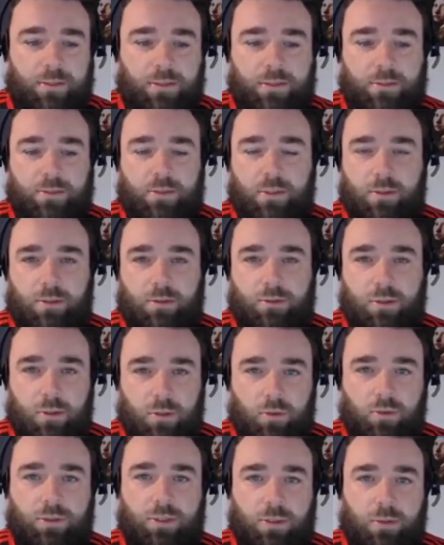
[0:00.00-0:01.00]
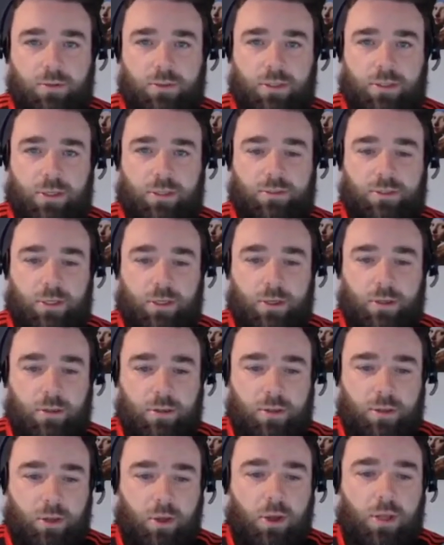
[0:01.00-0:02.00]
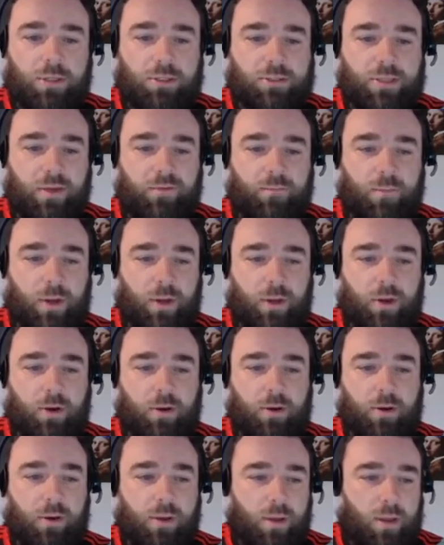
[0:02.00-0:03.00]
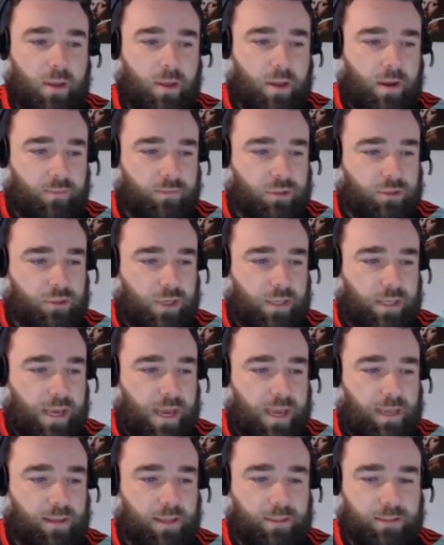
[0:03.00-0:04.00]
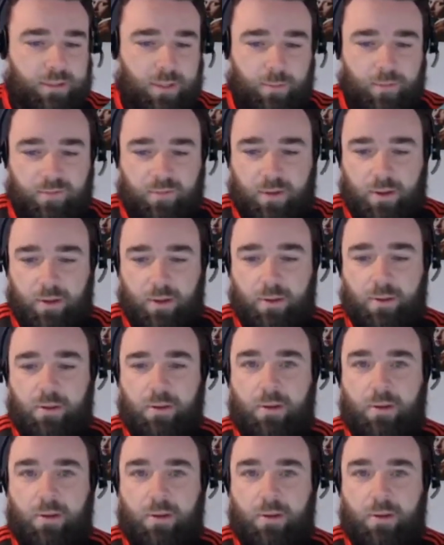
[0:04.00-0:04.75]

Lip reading: There's loads and loads of things that you can save money on. I've just tried to highlight some of the